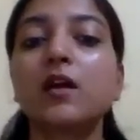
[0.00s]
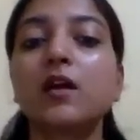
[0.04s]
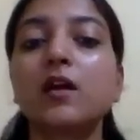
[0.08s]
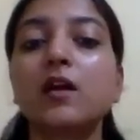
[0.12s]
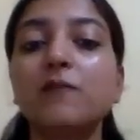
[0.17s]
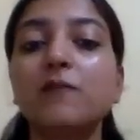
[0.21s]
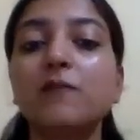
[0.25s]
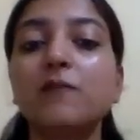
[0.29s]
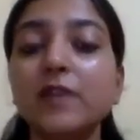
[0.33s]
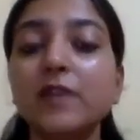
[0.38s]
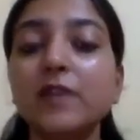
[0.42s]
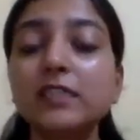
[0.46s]

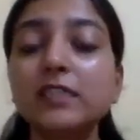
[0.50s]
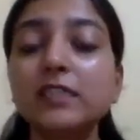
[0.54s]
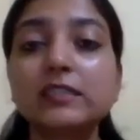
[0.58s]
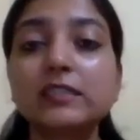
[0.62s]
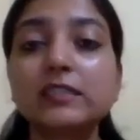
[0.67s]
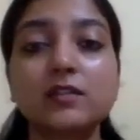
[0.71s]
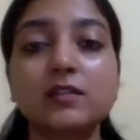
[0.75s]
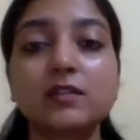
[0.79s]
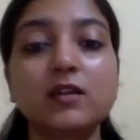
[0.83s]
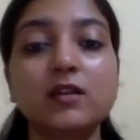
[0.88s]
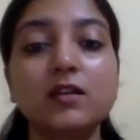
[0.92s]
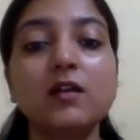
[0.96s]
affects
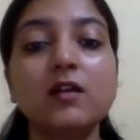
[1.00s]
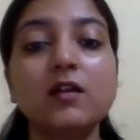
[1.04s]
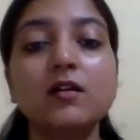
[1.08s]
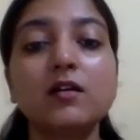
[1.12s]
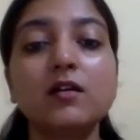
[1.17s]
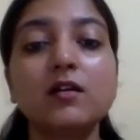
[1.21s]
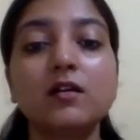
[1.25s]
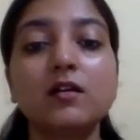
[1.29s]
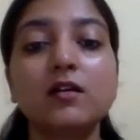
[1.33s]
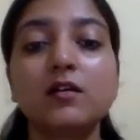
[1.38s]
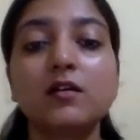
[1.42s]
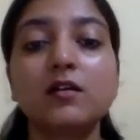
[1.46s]
the
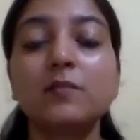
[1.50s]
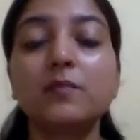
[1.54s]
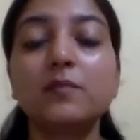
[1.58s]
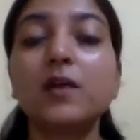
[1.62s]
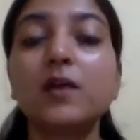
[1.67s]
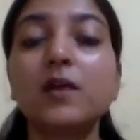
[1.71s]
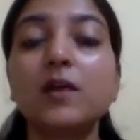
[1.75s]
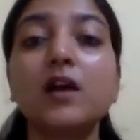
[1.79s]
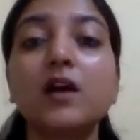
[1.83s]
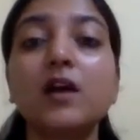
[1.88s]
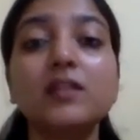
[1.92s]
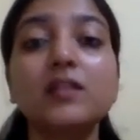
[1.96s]

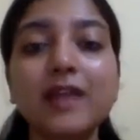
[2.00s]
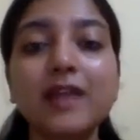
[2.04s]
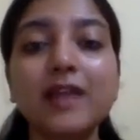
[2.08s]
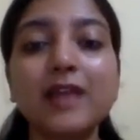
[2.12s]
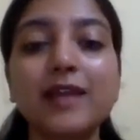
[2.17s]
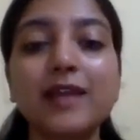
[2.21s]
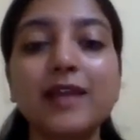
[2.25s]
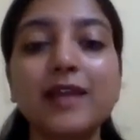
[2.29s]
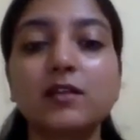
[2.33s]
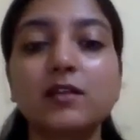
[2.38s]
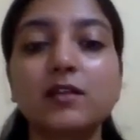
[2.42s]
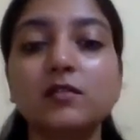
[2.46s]
other
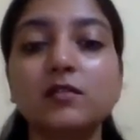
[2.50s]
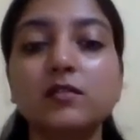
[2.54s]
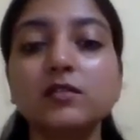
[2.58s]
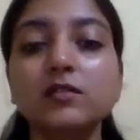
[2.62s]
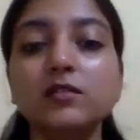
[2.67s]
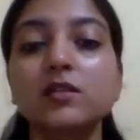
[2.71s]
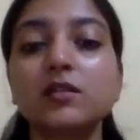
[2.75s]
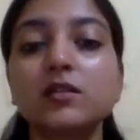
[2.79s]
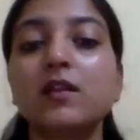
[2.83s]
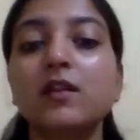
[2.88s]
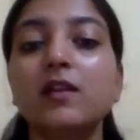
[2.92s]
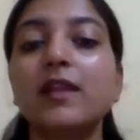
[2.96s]

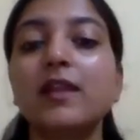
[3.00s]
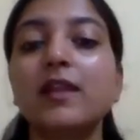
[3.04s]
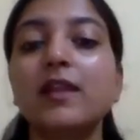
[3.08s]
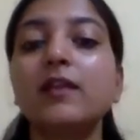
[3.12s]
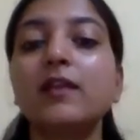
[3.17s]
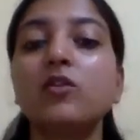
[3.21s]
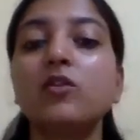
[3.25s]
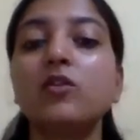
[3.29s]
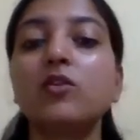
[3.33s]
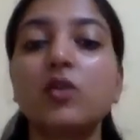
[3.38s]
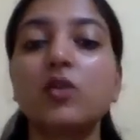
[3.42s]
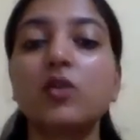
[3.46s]
characters like
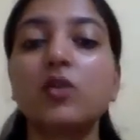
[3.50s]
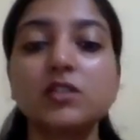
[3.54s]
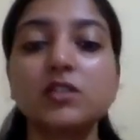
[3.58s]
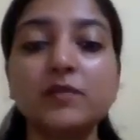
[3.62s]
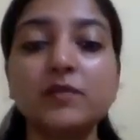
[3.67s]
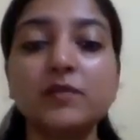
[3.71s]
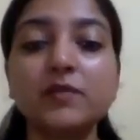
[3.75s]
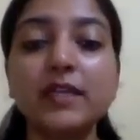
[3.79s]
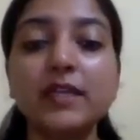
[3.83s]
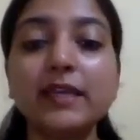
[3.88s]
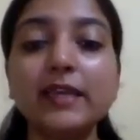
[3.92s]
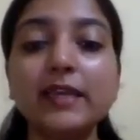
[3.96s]

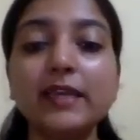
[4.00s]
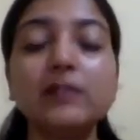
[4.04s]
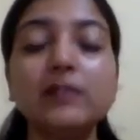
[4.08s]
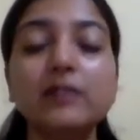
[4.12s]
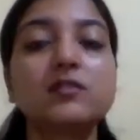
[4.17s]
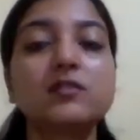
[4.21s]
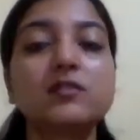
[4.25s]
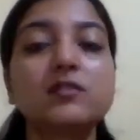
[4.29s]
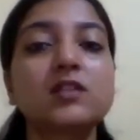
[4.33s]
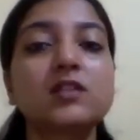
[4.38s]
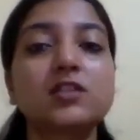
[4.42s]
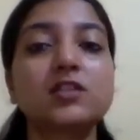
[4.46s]
longevity,
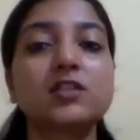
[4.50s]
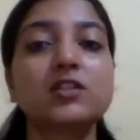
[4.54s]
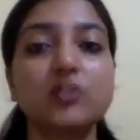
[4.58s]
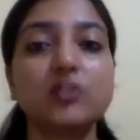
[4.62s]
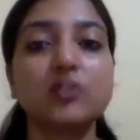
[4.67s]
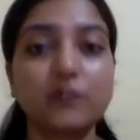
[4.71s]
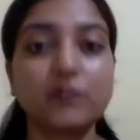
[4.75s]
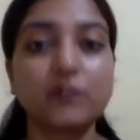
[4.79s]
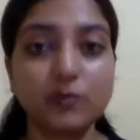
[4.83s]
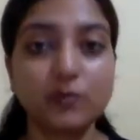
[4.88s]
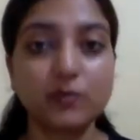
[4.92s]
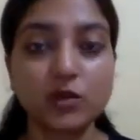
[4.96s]
structure of
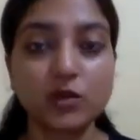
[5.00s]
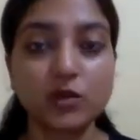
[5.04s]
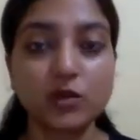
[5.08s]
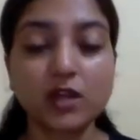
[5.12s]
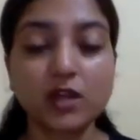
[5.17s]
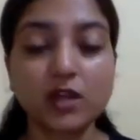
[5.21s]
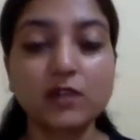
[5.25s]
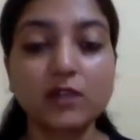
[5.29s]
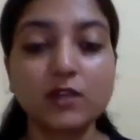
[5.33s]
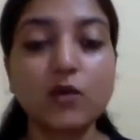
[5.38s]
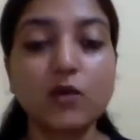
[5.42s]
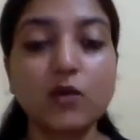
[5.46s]

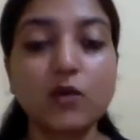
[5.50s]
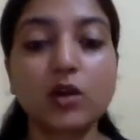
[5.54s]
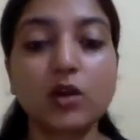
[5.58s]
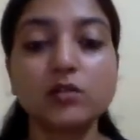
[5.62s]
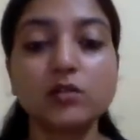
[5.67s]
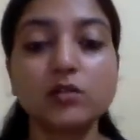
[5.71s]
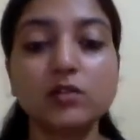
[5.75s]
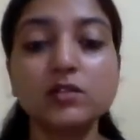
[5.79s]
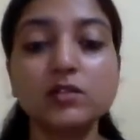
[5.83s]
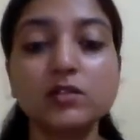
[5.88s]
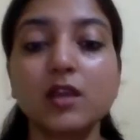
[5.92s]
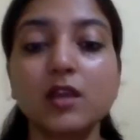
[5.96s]
reproductive
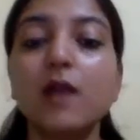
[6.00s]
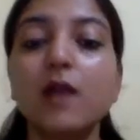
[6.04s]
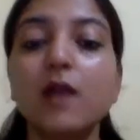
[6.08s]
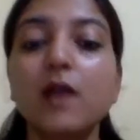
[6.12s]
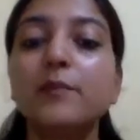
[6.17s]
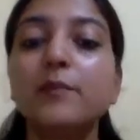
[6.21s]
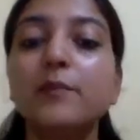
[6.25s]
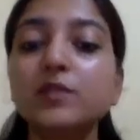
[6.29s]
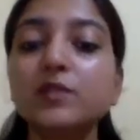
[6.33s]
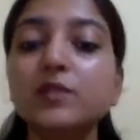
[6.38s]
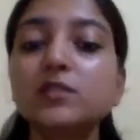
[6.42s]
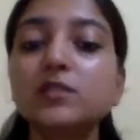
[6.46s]
organs,
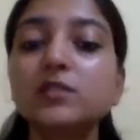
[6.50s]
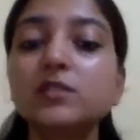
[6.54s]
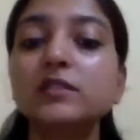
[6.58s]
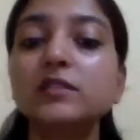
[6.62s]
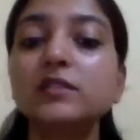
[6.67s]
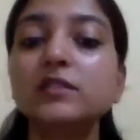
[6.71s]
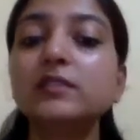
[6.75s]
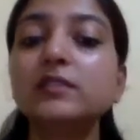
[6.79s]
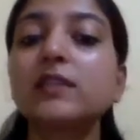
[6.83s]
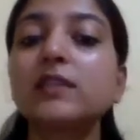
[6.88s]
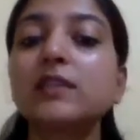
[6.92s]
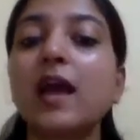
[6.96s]

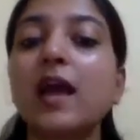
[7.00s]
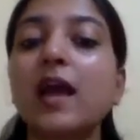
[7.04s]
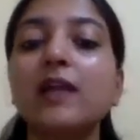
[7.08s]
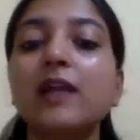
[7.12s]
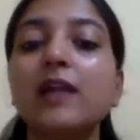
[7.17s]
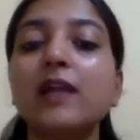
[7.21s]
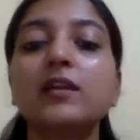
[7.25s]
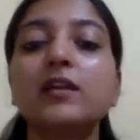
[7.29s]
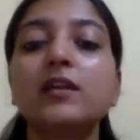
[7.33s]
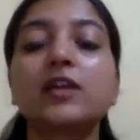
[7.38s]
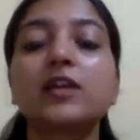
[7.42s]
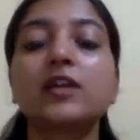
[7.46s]
bristles,
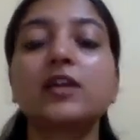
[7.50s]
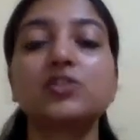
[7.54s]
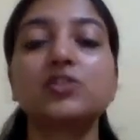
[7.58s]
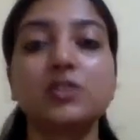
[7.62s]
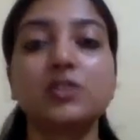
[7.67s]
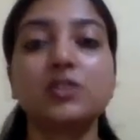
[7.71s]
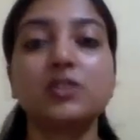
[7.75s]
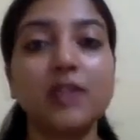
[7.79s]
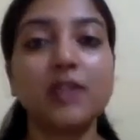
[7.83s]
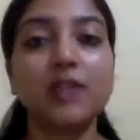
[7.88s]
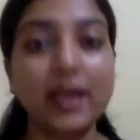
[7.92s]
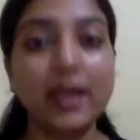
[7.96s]
and reduction
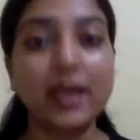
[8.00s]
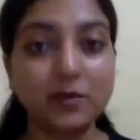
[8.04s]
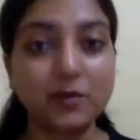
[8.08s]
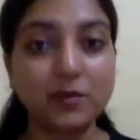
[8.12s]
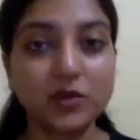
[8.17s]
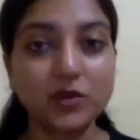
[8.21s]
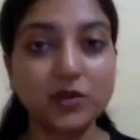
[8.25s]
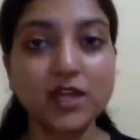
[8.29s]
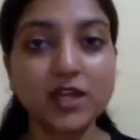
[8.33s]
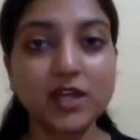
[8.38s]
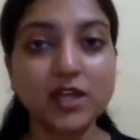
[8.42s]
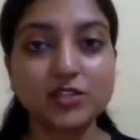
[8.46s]
in the egg
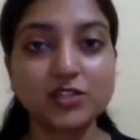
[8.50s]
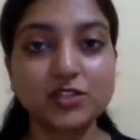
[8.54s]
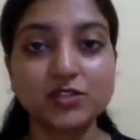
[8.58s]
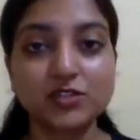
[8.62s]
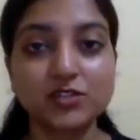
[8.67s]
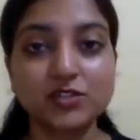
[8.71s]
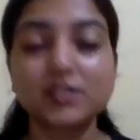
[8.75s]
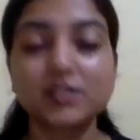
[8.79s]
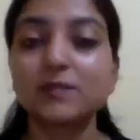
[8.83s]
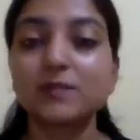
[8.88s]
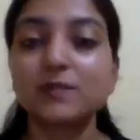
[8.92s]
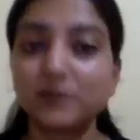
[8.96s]

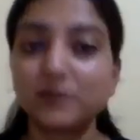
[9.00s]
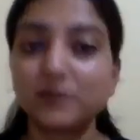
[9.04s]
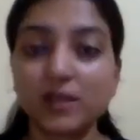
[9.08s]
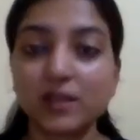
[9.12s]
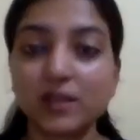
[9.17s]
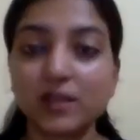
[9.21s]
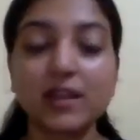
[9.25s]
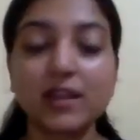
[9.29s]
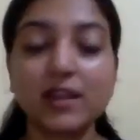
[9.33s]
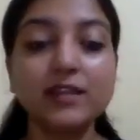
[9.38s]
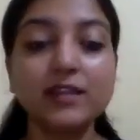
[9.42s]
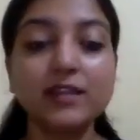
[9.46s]
productions,
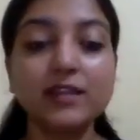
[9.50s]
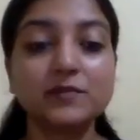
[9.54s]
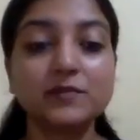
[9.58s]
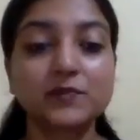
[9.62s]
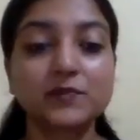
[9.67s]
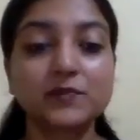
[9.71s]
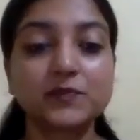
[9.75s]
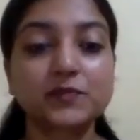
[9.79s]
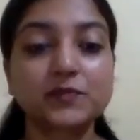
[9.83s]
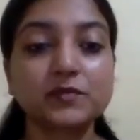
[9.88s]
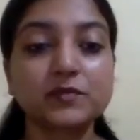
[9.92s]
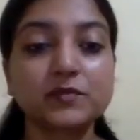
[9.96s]
right?
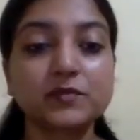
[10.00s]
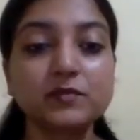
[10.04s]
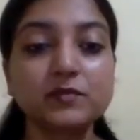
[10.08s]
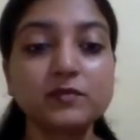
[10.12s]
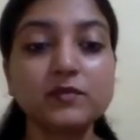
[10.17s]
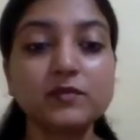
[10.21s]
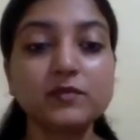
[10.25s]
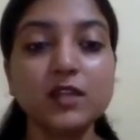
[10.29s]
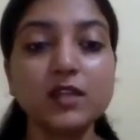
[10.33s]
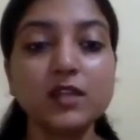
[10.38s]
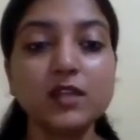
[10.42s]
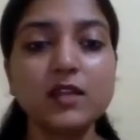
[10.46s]

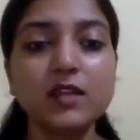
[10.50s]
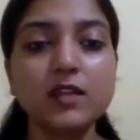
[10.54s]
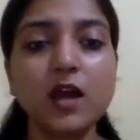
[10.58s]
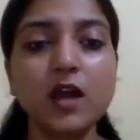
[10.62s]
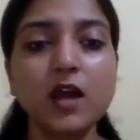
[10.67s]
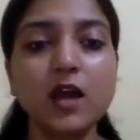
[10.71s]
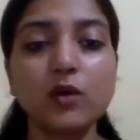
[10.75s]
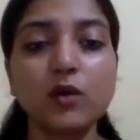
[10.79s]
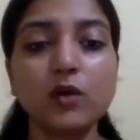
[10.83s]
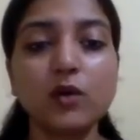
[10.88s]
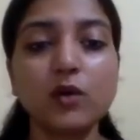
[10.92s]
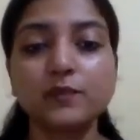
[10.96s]

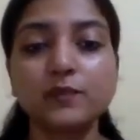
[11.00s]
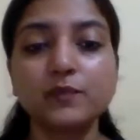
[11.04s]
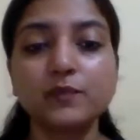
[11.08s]
Now,